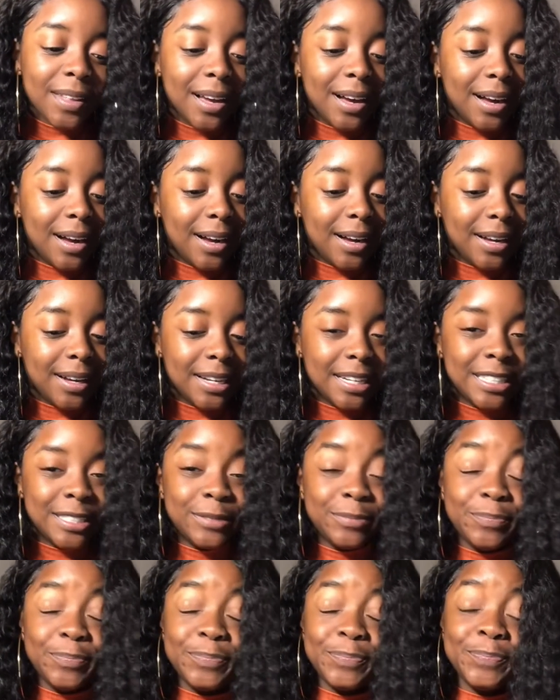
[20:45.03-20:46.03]

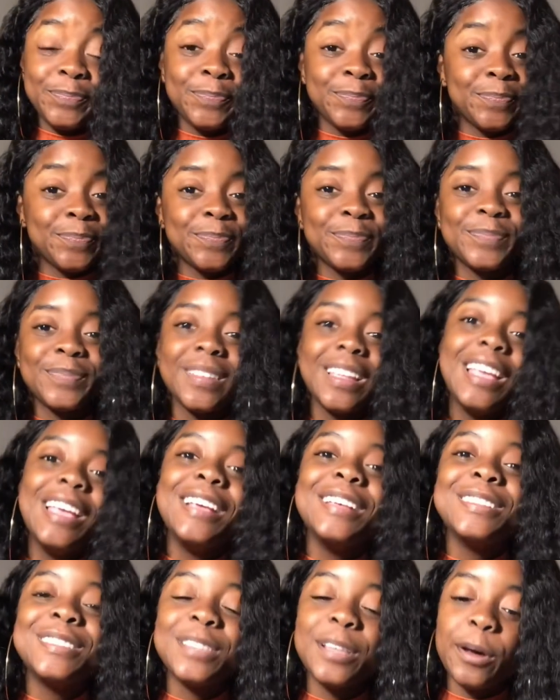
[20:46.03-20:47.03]
um,
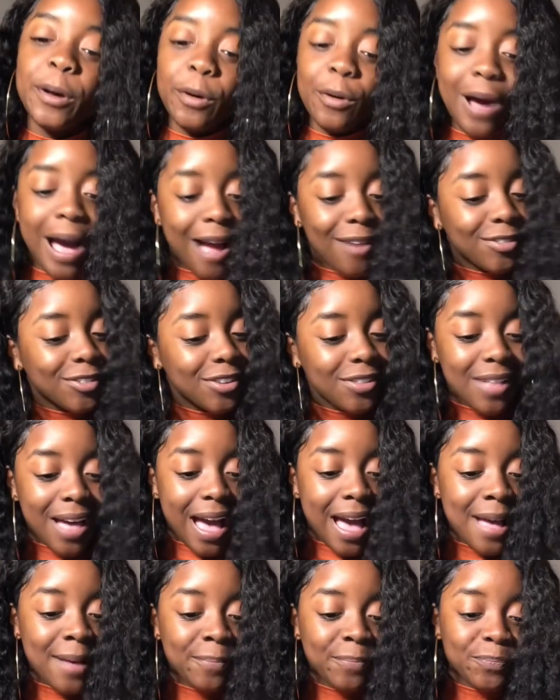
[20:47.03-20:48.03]
so after
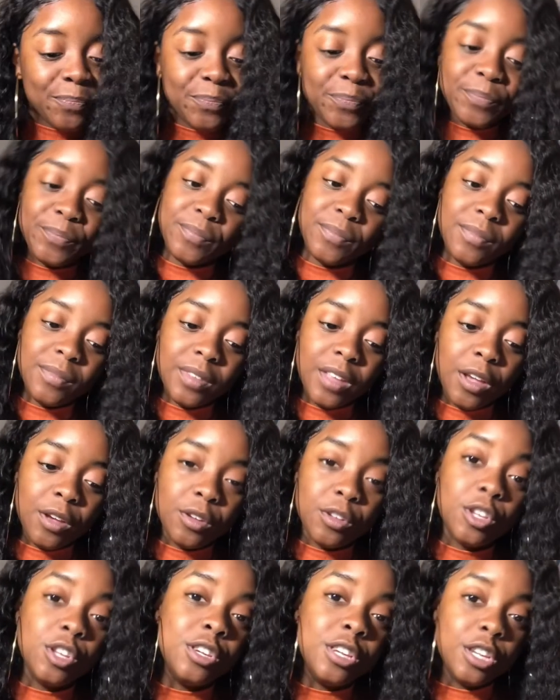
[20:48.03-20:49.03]
that,
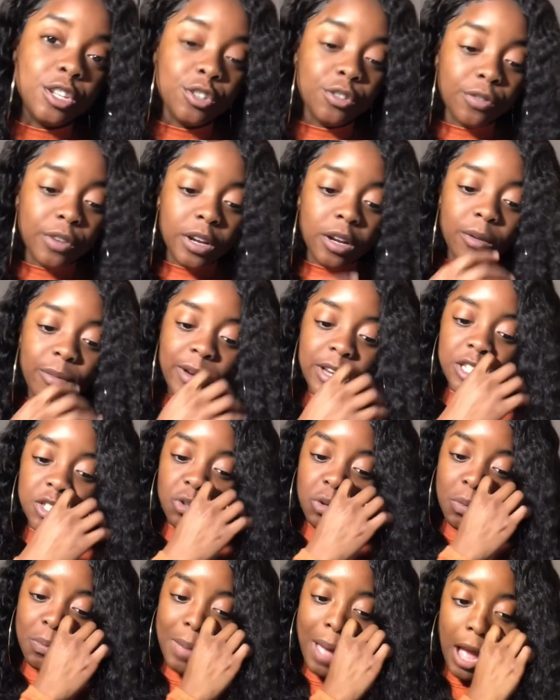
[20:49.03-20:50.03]
you did your fingerprints,
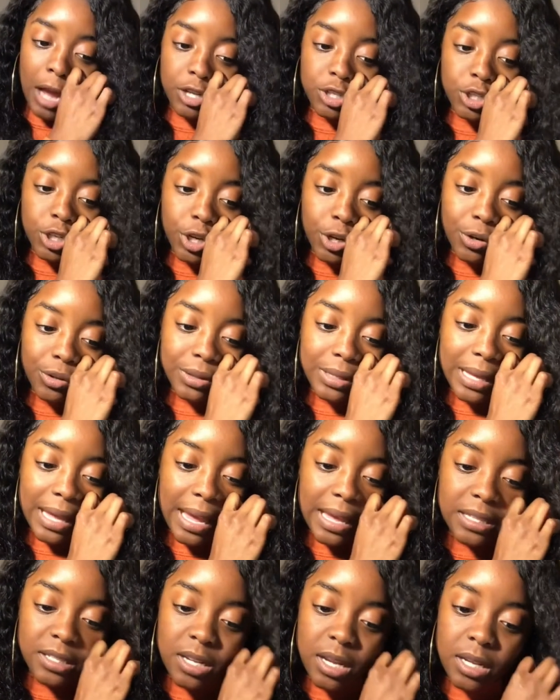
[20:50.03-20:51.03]
you went back to your
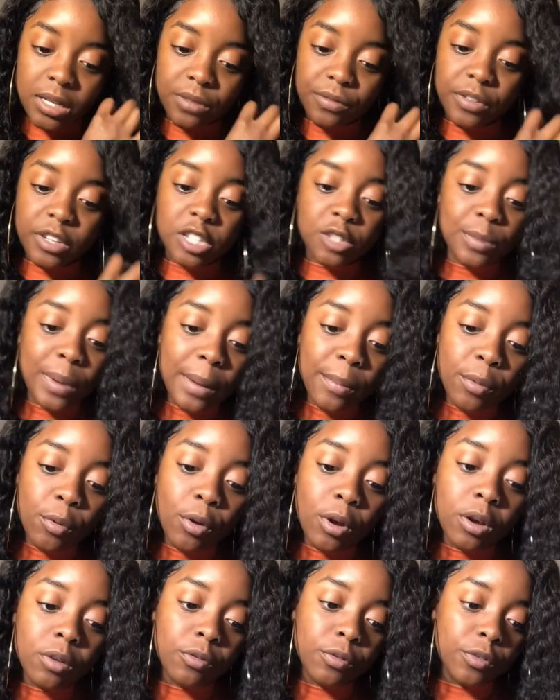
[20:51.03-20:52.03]
liaison to finish
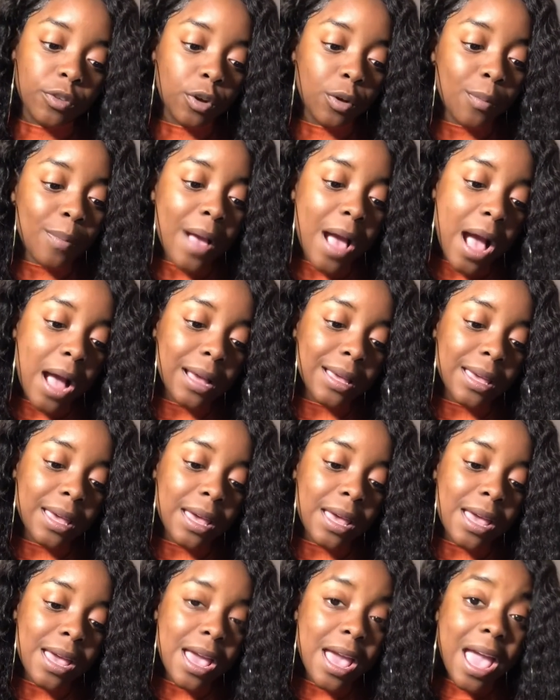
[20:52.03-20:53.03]
paperwork, review your
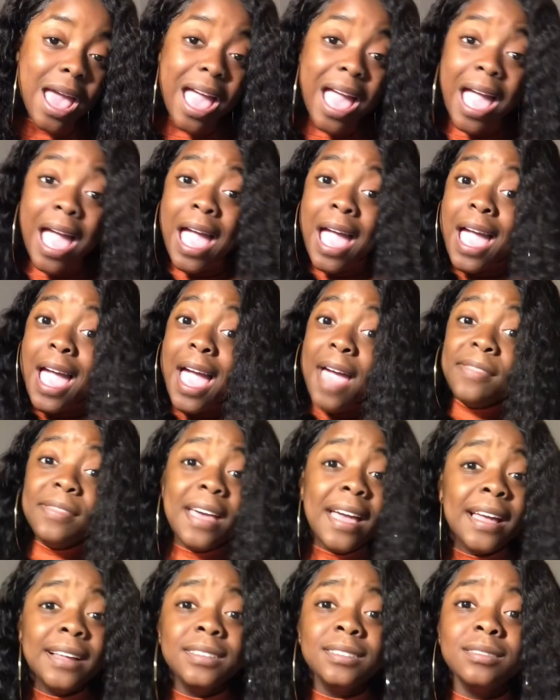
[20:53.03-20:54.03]
packet, and
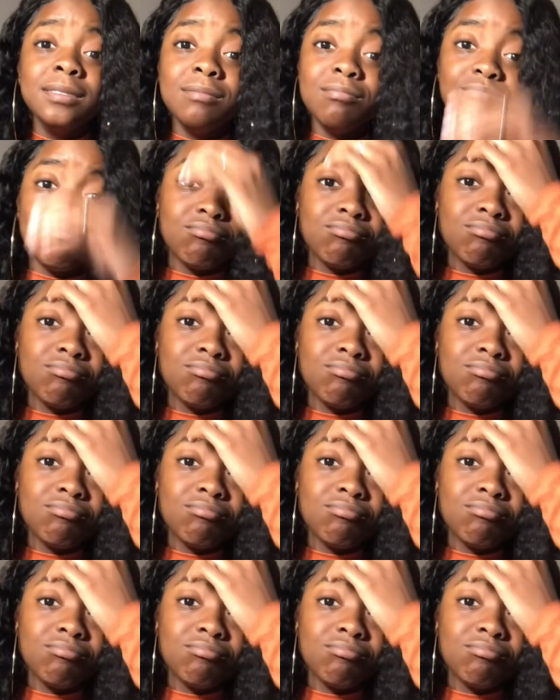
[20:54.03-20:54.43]
then